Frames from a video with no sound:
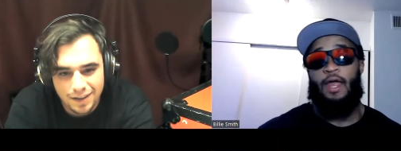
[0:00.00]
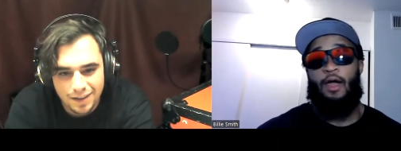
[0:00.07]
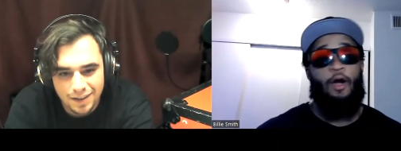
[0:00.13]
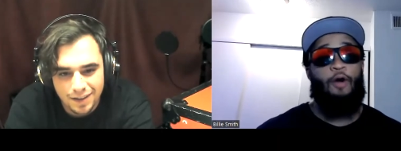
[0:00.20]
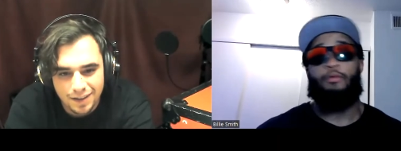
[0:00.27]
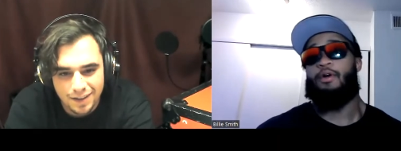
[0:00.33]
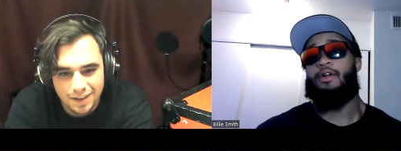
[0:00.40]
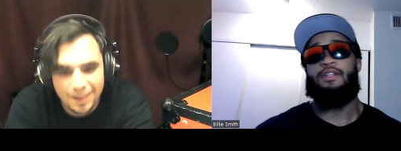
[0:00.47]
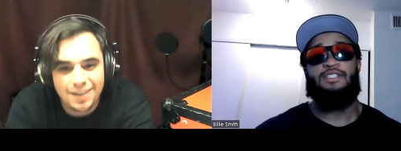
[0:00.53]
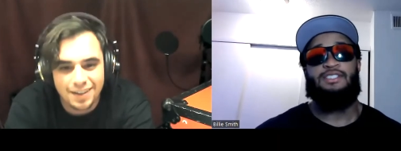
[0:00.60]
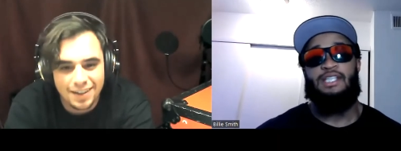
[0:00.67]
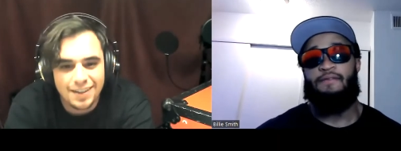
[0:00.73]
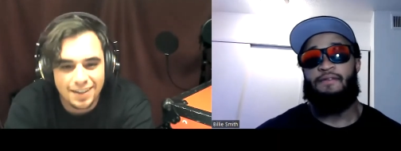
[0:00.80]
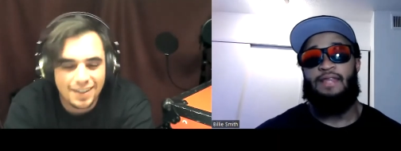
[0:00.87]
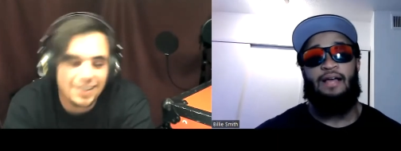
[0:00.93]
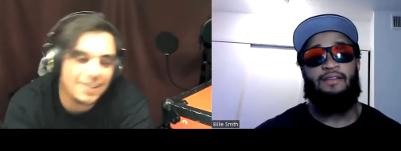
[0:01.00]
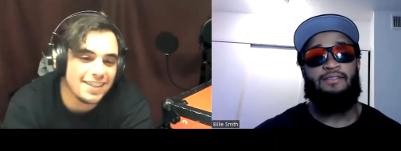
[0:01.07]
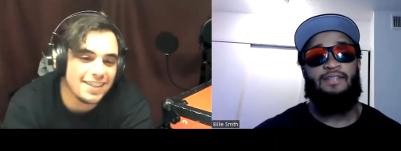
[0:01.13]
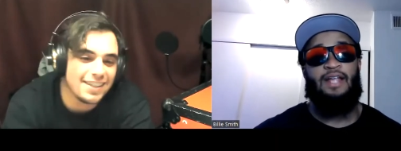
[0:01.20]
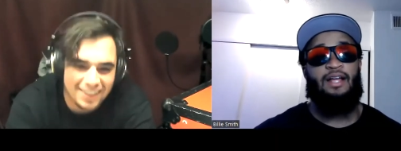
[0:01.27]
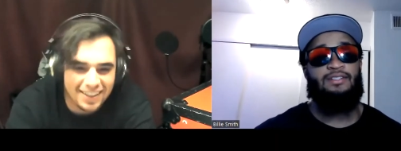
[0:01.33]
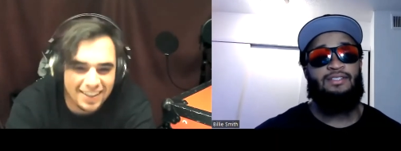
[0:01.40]
Speaker 1: like, oh, we're gonna just save a
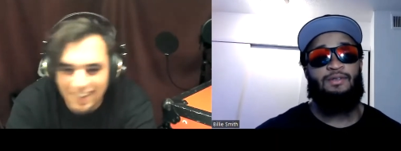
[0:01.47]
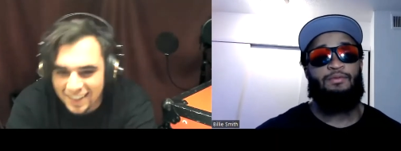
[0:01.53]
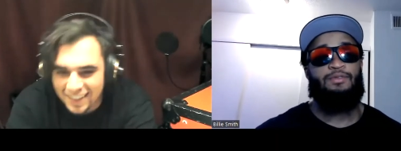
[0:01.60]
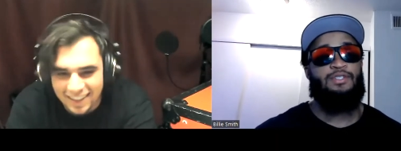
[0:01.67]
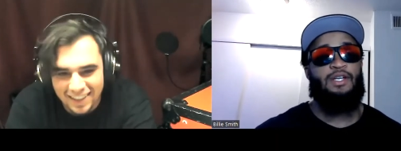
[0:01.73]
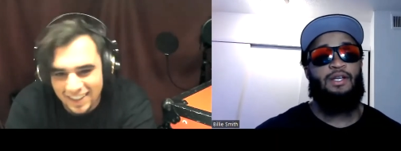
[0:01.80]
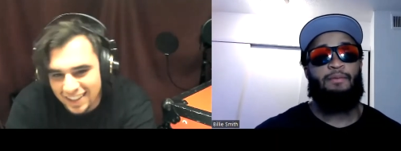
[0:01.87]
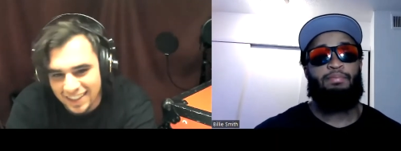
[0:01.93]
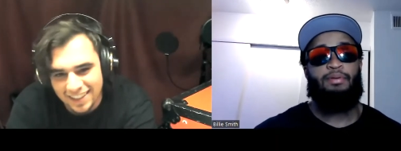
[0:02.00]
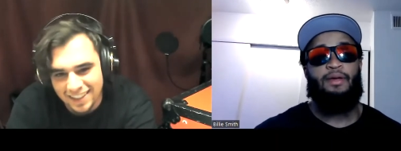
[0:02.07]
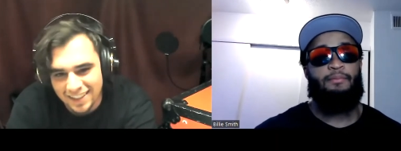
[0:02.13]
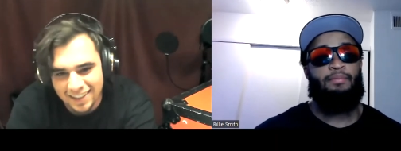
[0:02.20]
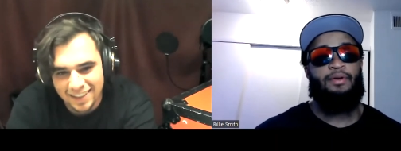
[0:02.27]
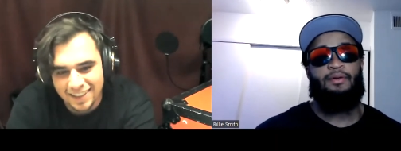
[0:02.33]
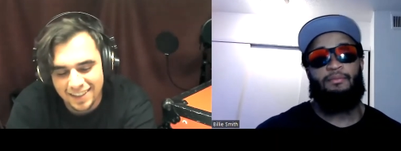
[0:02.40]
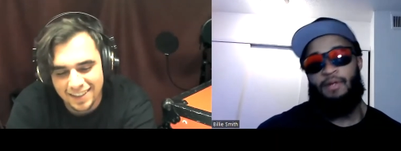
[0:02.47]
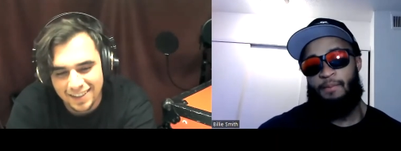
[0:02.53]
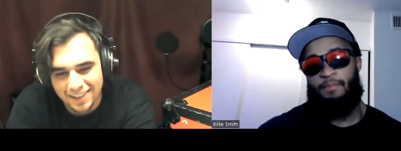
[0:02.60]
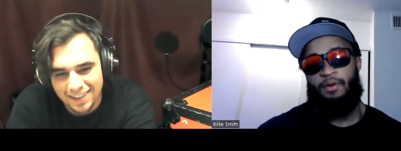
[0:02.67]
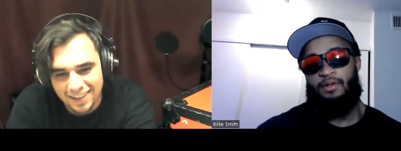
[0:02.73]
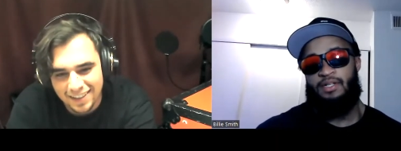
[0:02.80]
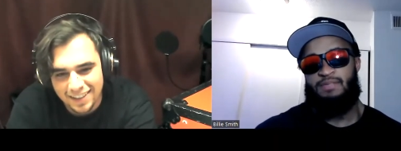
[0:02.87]
thousand dollars and then we're just gonna play, put get
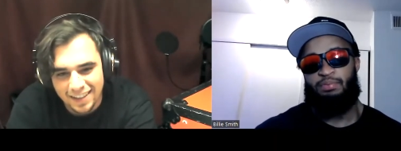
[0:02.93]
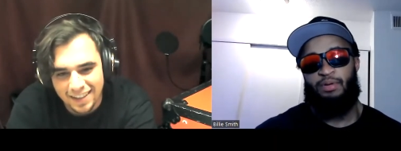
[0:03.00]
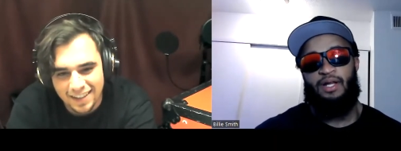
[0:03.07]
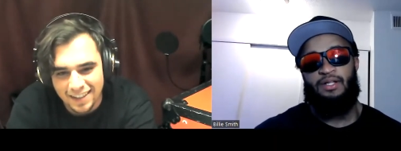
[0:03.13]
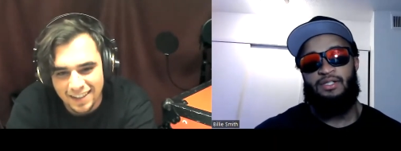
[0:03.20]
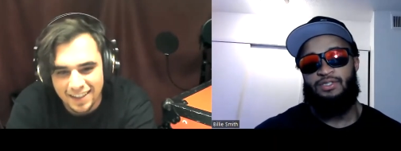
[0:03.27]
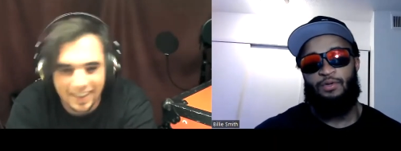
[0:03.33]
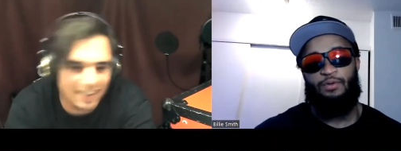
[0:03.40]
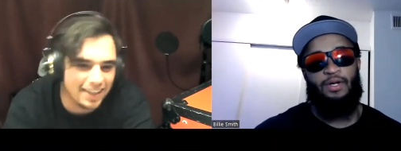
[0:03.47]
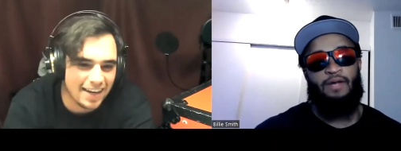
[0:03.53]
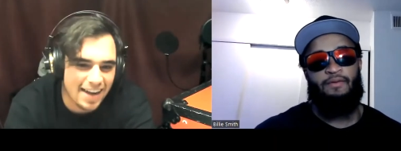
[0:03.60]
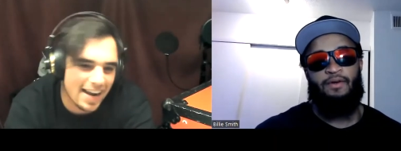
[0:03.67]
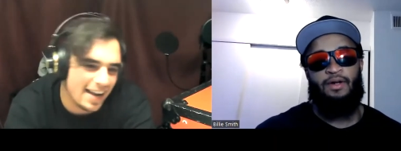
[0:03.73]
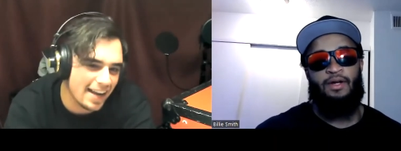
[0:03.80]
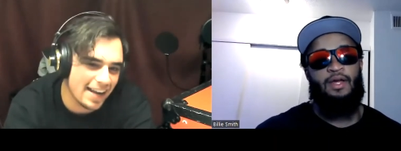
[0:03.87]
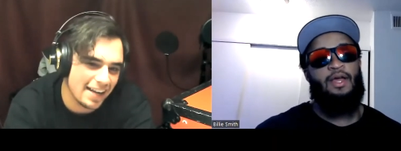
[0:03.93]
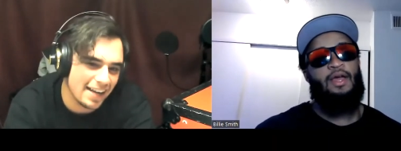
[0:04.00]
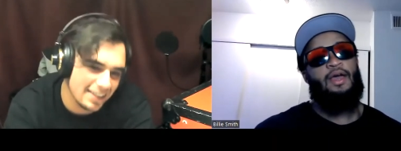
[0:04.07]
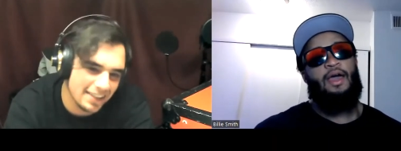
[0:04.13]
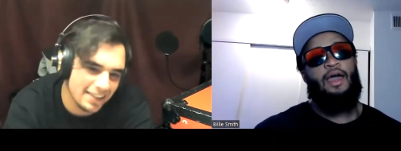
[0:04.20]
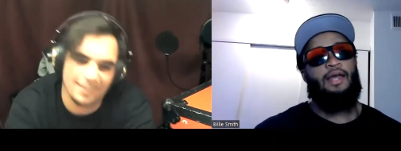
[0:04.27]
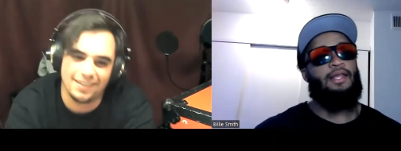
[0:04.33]
put on this playlist or yeah, whatever. Yeah.
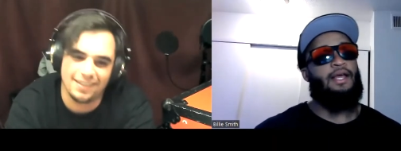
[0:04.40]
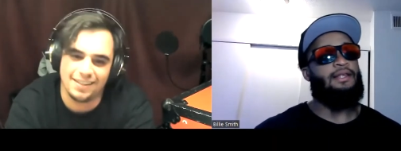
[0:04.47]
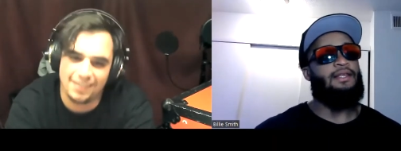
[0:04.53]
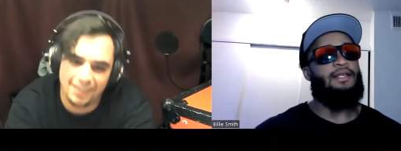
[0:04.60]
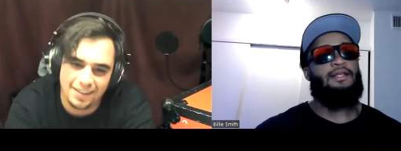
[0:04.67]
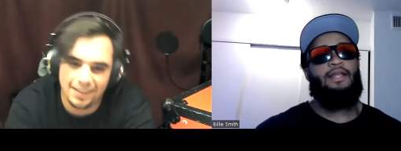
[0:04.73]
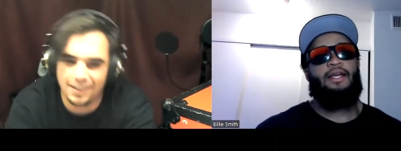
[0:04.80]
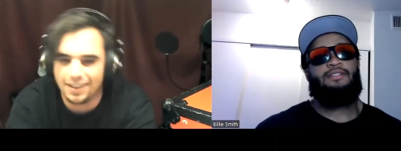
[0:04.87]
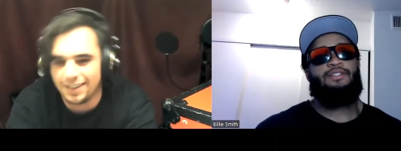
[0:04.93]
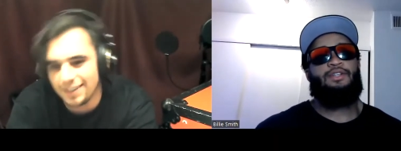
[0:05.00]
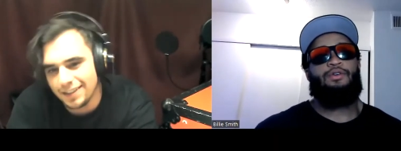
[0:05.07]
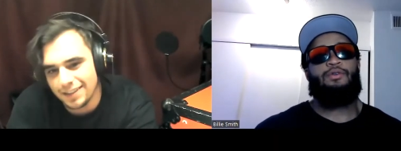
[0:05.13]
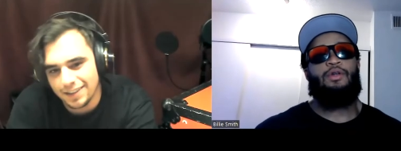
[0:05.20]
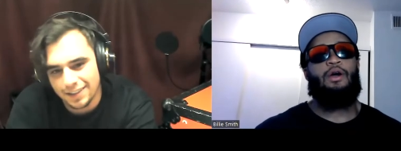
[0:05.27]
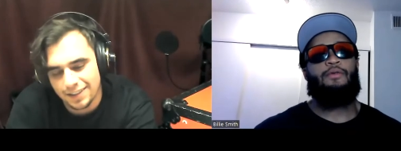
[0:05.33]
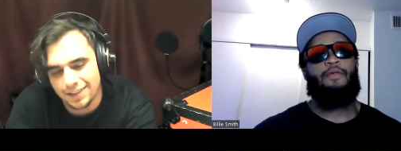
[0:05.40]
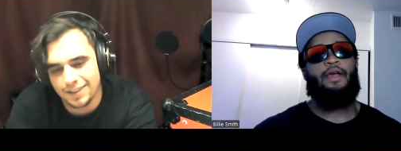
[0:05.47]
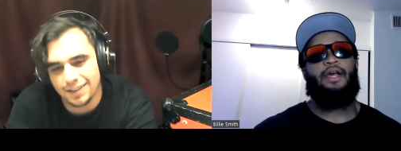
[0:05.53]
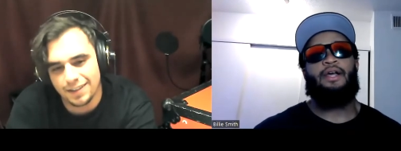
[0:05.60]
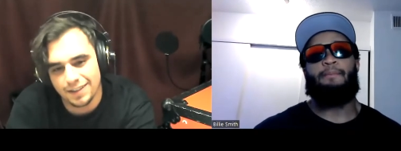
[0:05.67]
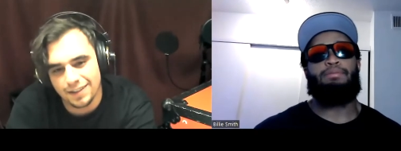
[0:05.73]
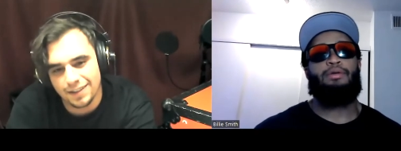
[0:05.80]
And like then next thing you know, they
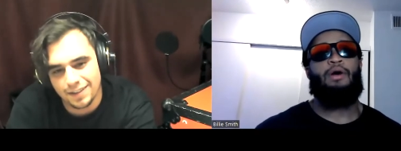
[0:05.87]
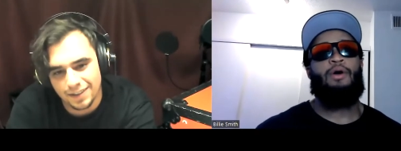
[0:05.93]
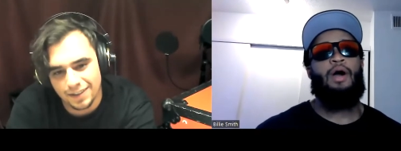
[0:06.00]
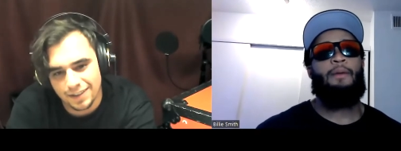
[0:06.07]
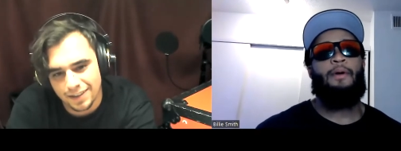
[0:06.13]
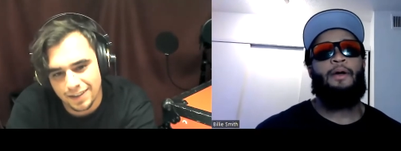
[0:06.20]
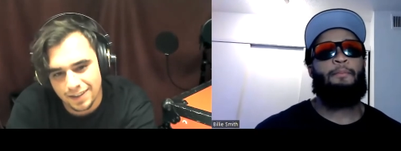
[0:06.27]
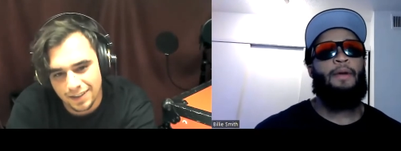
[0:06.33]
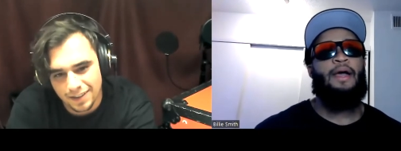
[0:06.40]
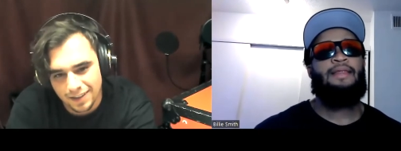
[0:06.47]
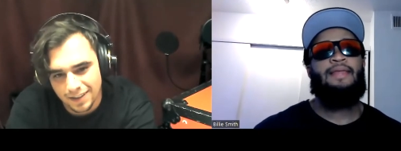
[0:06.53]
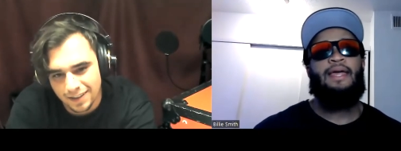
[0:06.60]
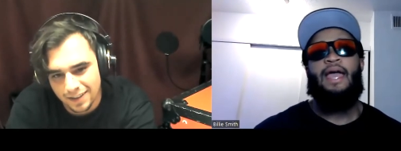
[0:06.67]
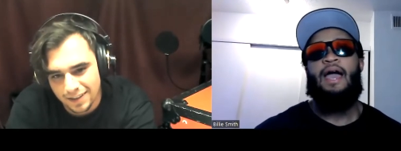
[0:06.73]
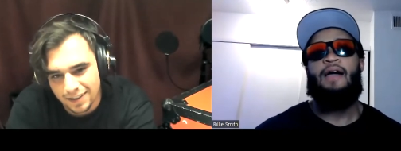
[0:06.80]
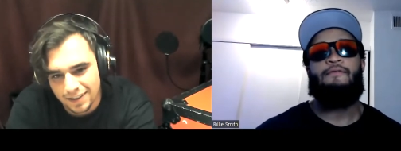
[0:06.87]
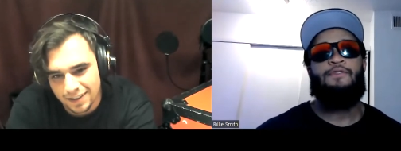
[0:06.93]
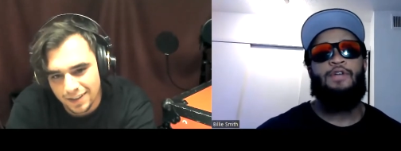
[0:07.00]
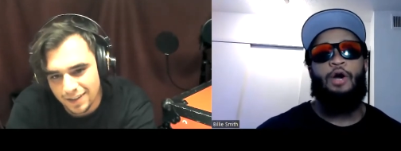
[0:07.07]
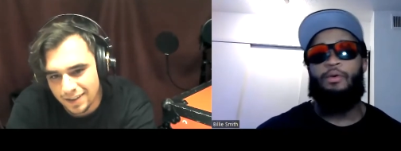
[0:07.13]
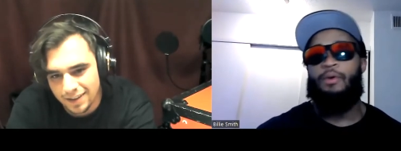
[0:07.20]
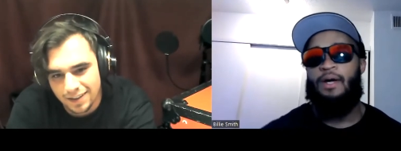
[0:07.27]
could blow up and, they have
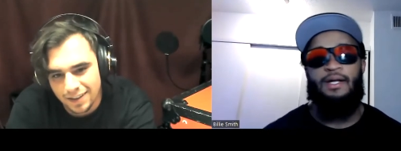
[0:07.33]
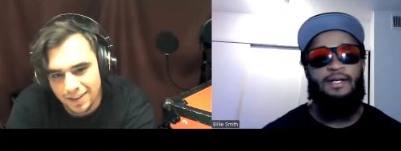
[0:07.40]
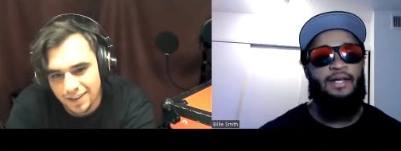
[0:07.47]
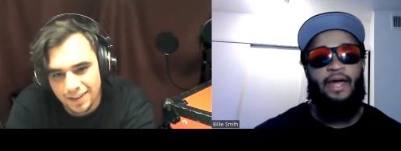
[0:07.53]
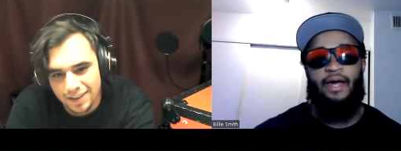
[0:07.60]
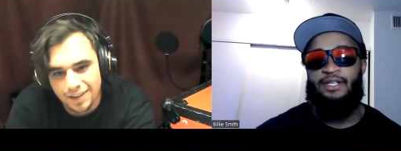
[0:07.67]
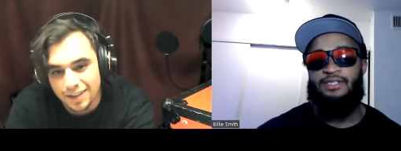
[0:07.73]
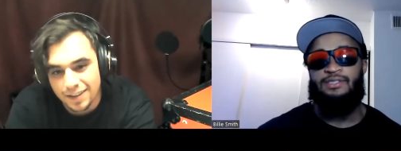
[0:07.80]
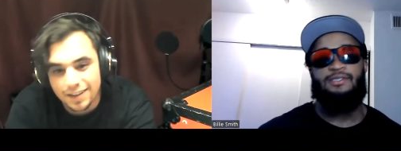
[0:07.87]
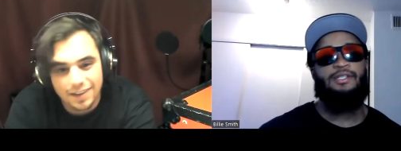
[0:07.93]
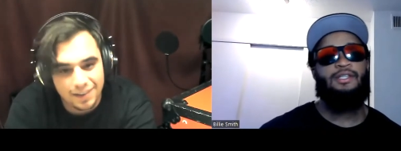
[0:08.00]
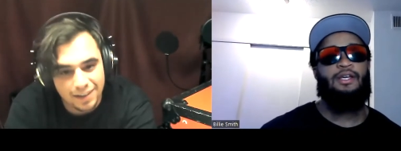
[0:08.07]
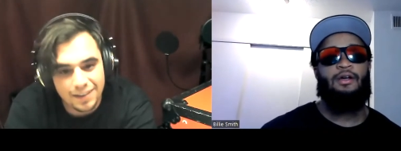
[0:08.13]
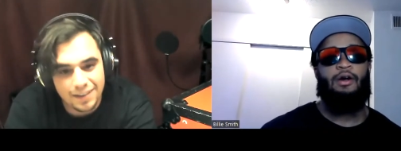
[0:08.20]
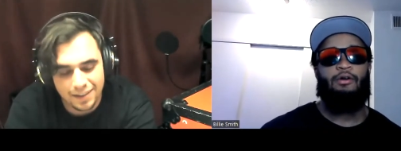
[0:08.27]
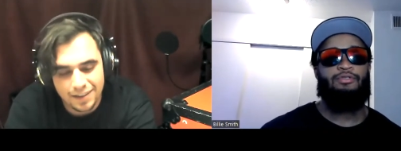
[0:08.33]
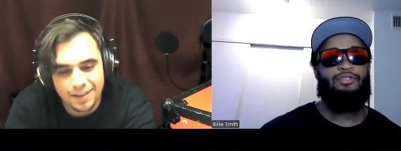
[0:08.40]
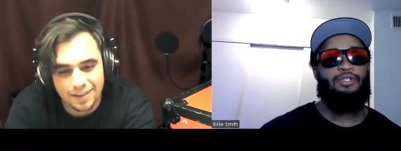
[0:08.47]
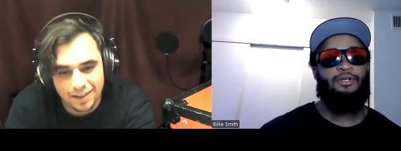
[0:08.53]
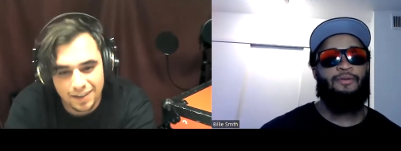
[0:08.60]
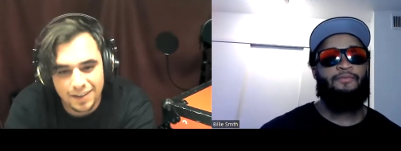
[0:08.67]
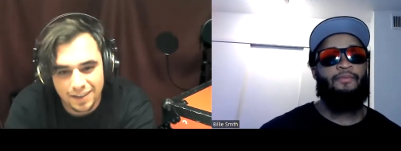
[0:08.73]
no connection to the
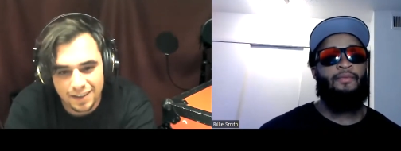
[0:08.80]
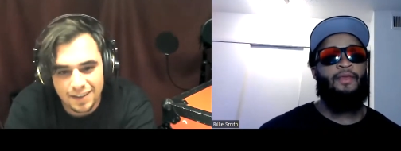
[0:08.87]
culture.